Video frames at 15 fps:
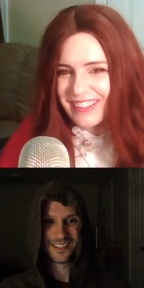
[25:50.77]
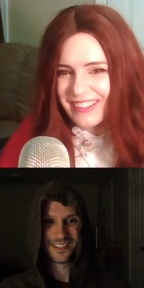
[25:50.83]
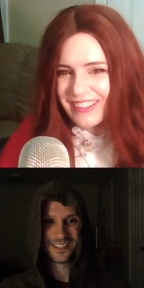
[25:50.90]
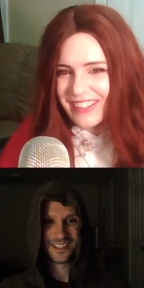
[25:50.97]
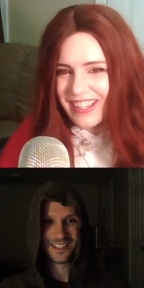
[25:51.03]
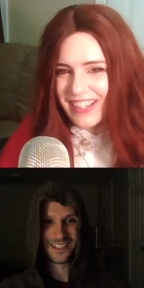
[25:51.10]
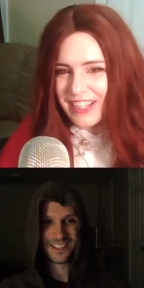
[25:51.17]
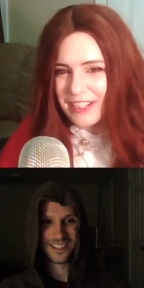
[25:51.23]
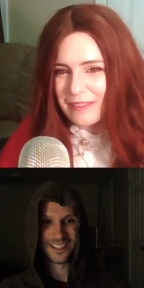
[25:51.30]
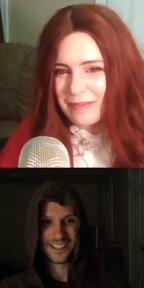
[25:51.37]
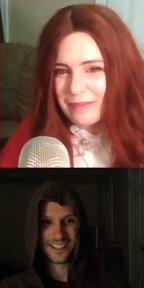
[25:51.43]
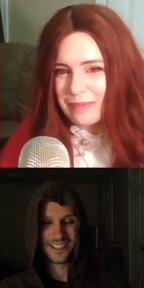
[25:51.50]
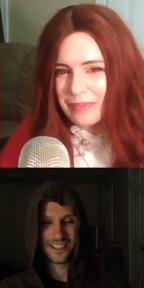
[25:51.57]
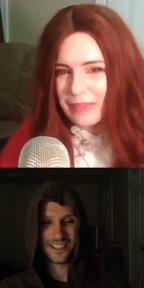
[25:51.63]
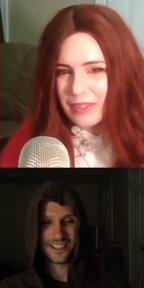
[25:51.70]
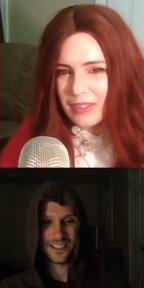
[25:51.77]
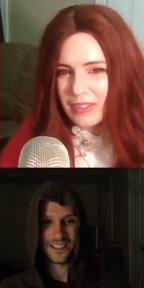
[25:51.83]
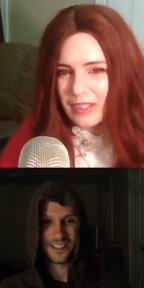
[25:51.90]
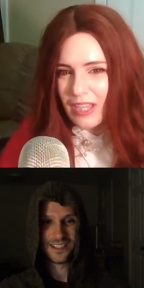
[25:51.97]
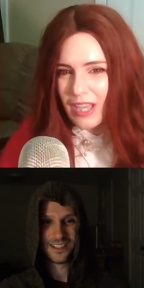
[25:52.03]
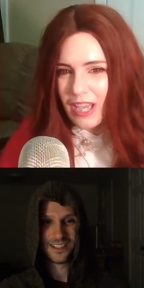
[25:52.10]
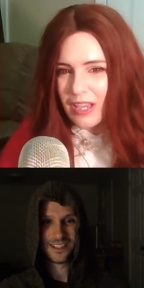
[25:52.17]
Speaker 1: like,
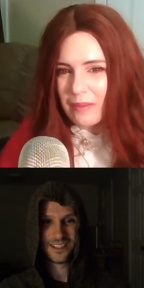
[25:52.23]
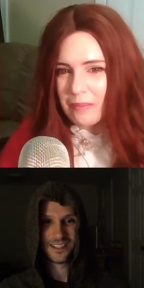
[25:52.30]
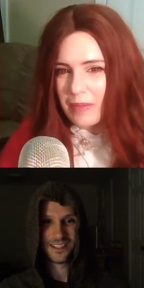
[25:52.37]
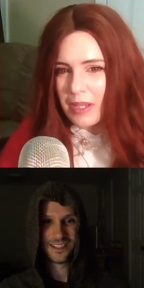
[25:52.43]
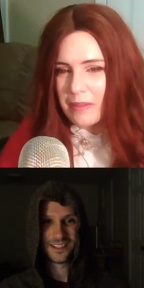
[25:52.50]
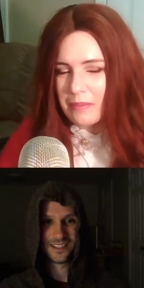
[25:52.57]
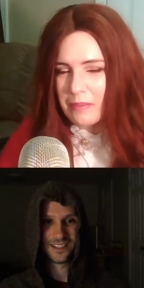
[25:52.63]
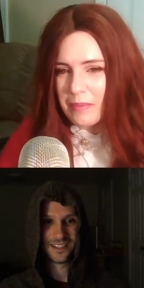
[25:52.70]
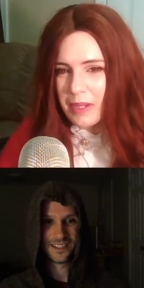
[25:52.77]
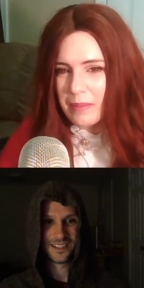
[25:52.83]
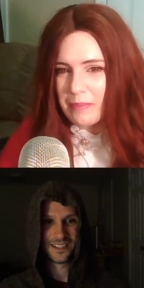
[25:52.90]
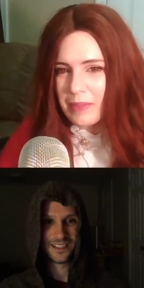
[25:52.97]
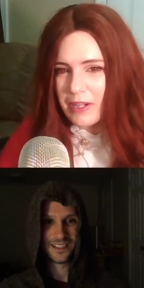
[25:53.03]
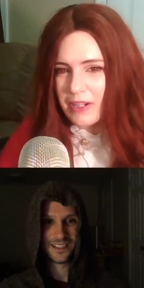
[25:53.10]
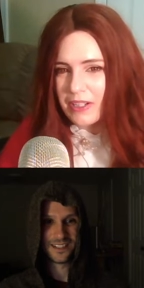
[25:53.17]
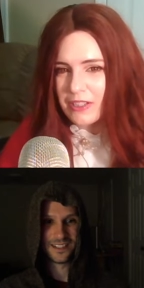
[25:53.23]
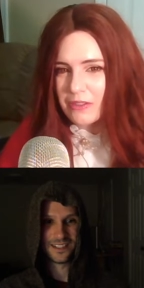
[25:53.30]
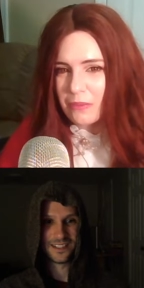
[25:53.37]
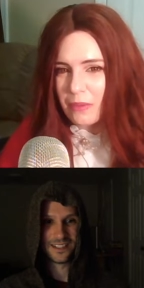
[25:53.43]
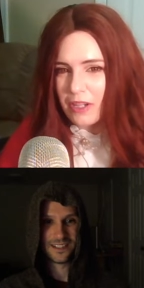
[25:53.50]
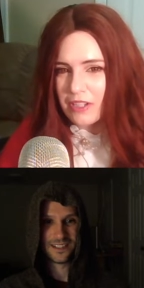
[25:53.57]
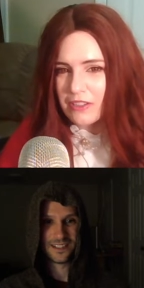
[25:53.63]
my my
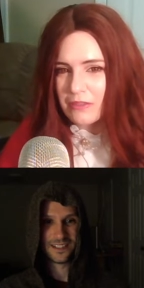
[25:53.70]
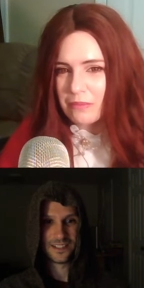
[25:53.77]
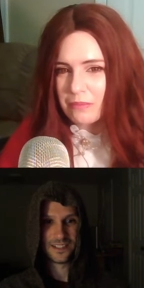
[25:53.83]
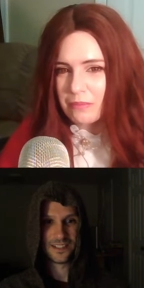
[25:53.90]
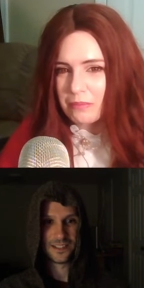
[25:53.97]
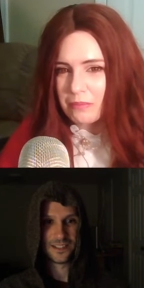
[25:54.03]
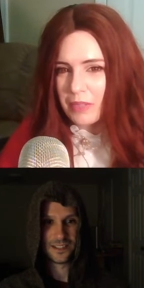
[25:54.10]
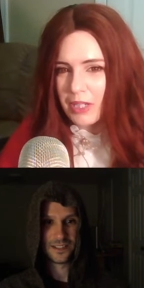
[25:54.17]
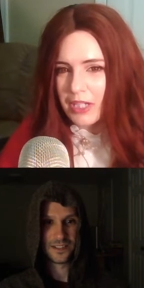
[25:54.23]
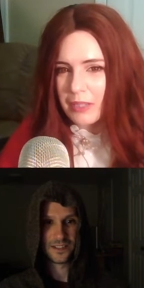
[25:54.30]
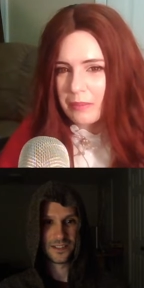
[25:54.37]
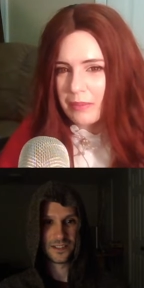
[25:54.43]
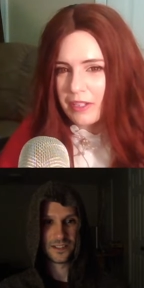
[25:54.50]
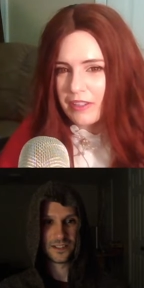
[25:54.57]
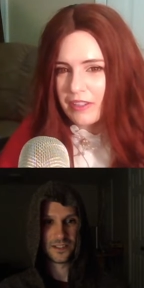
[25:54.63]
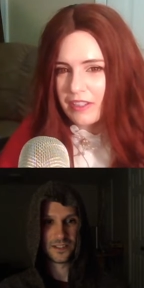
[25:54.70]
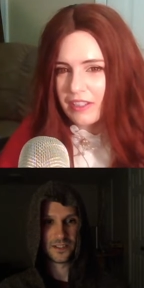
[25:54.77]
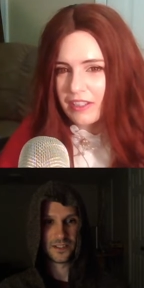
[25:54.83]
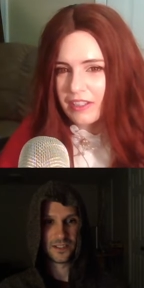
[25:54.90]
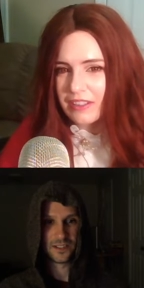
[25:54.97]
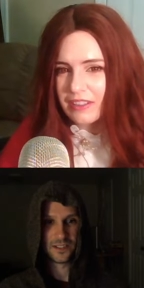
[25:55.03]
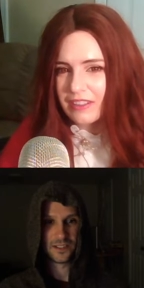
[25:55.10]
parents watched Monty
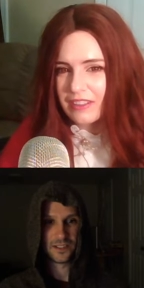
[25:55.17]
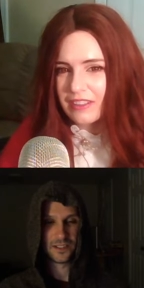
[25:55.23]
Python,